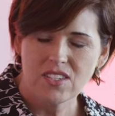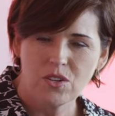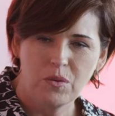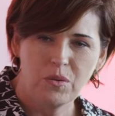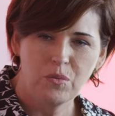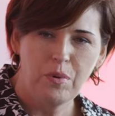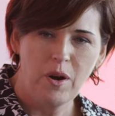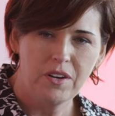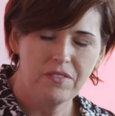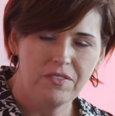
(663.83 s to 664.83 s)
so
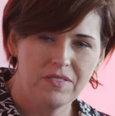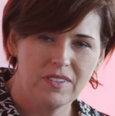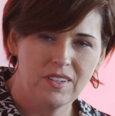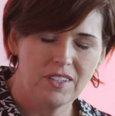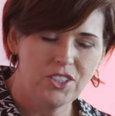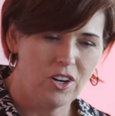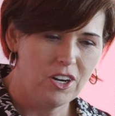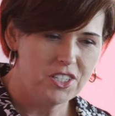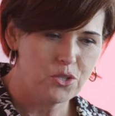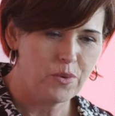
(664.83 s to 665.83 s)
part of our
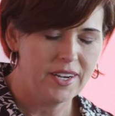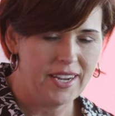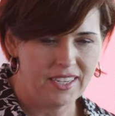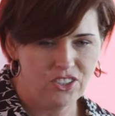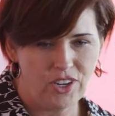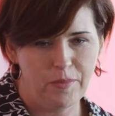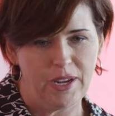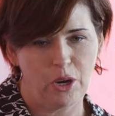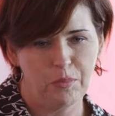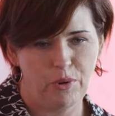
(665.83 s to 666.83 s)
charge is we're again trying to
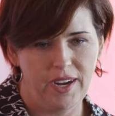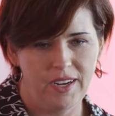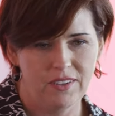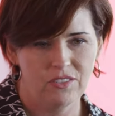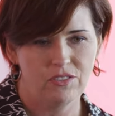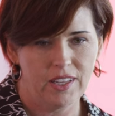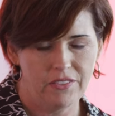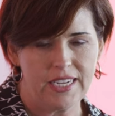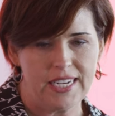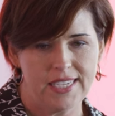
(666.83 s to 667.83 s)
make our brand
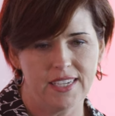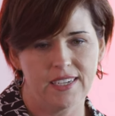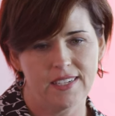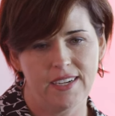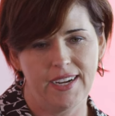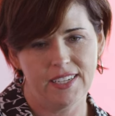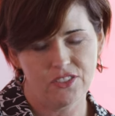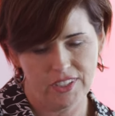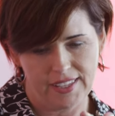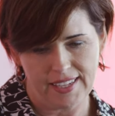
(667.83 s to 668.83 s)
relevant, easy, and distinct.
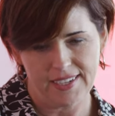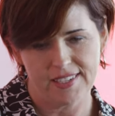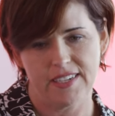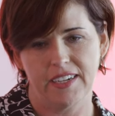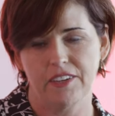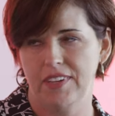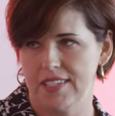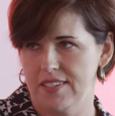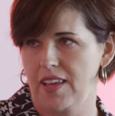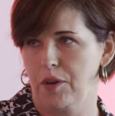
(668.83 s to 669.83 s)
It's really that
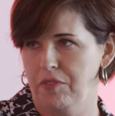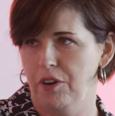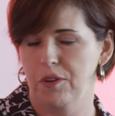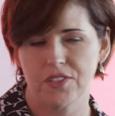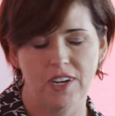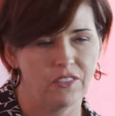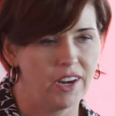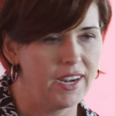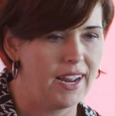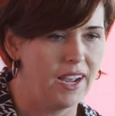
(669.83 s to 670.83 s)
distinctiveness is that I'm focused on
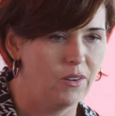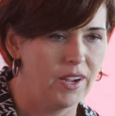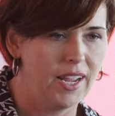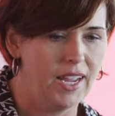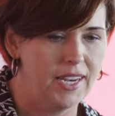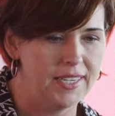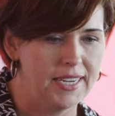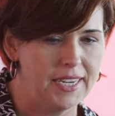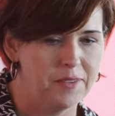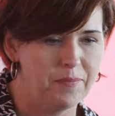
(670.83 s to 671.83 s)
right now. And
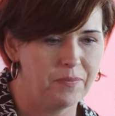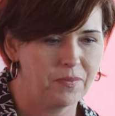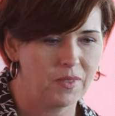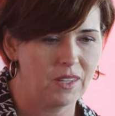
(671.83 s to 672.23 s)
um,